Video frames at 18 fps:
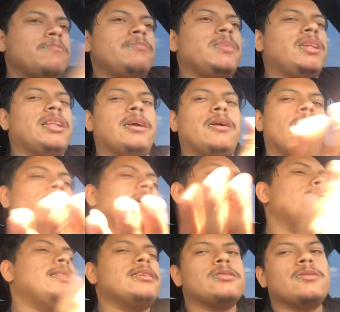be like,
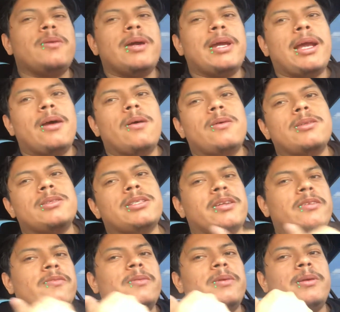okay, let's go hang out
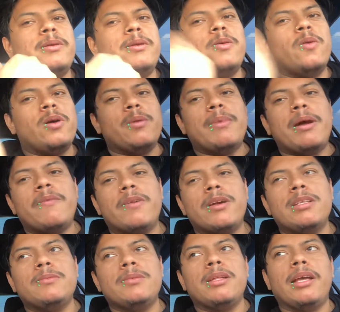instead of going to my
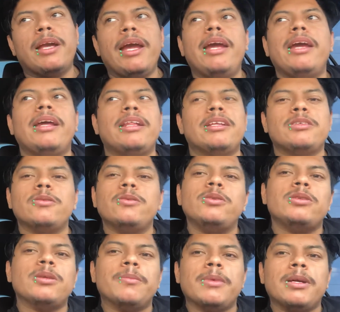friends being like, hey, let's go
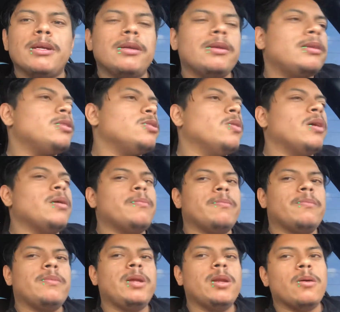do something,
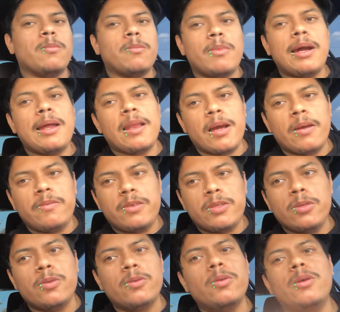enjoying, my life
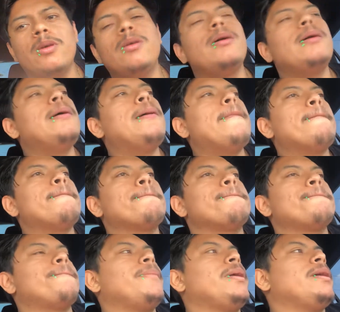too.
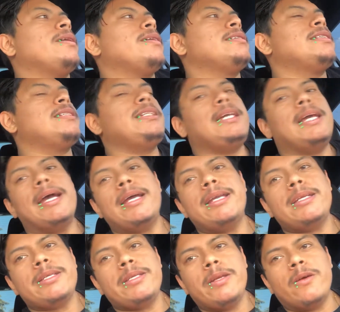Because in the
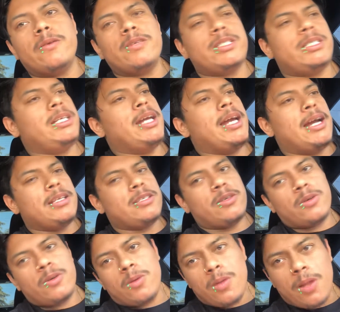end, she has
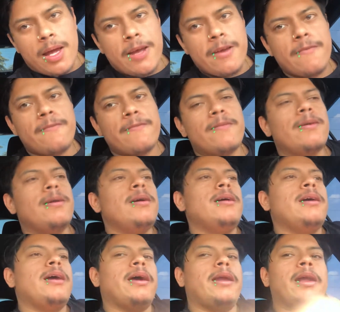her own life
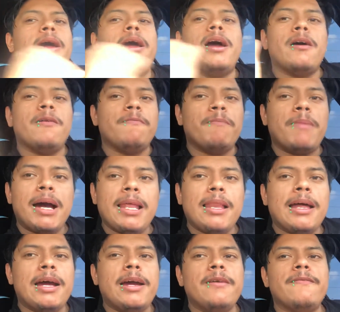and I have my
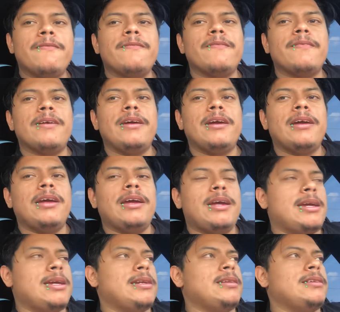life.
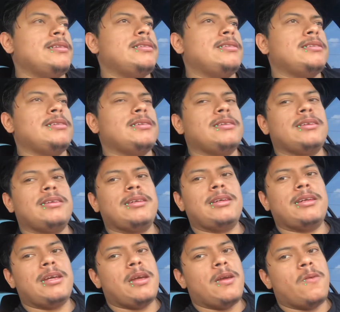And
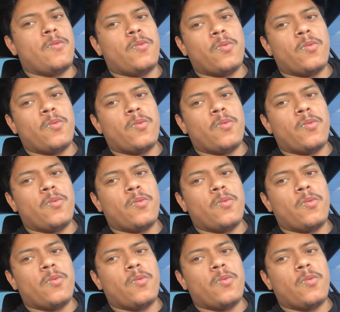if